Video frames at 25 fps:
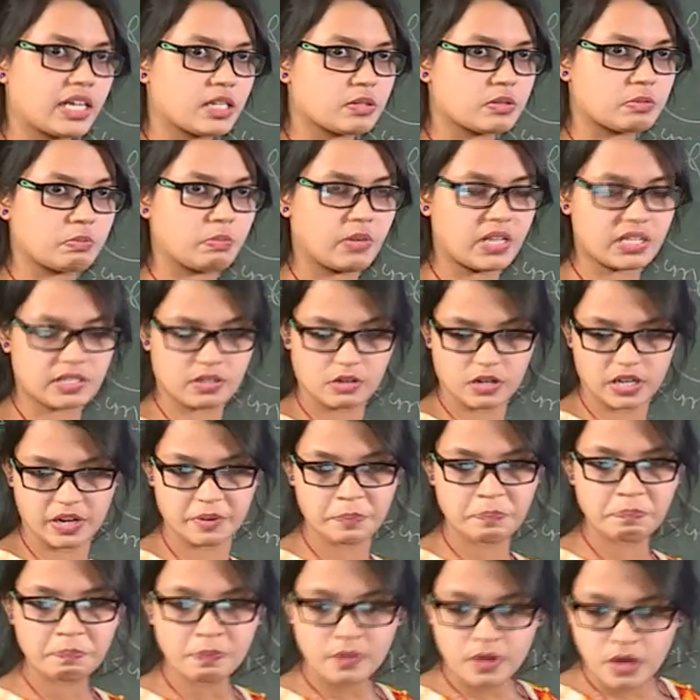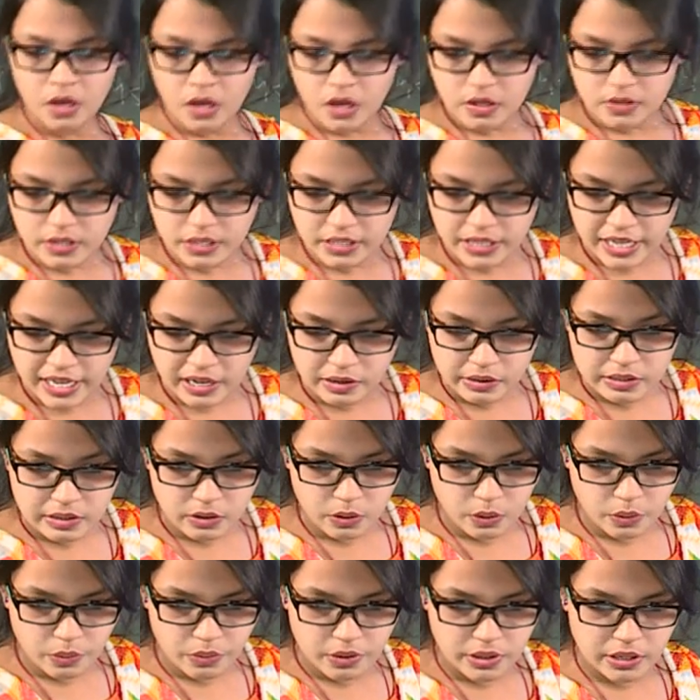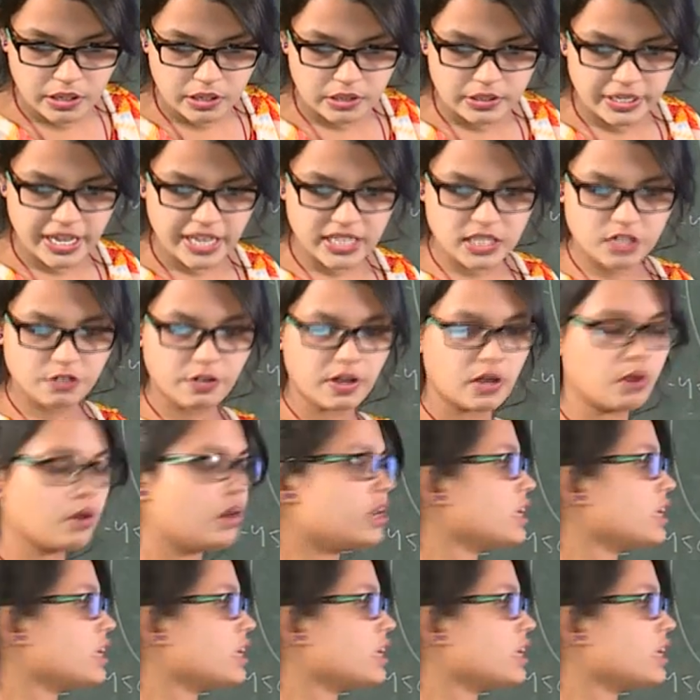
place. Okay. So now next failure